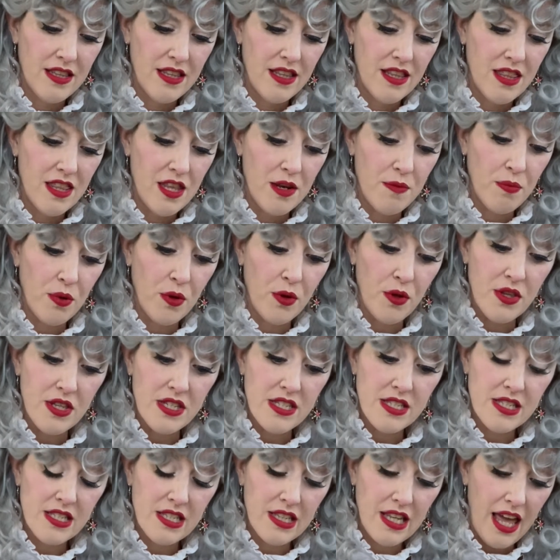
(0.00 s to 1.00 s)
that pull the
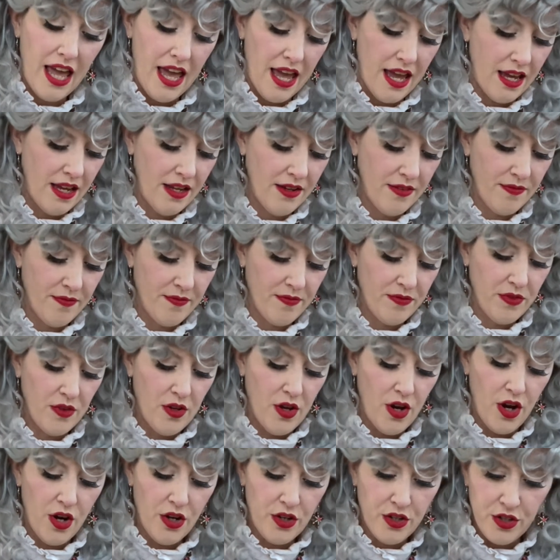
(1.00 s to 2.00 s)
sleigh
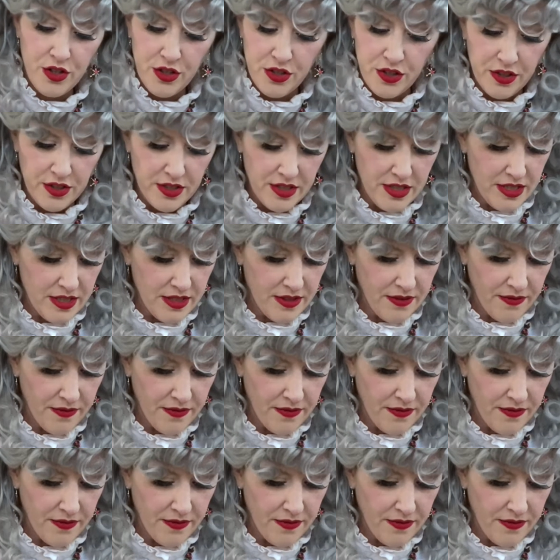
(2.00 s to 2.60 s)
are girls.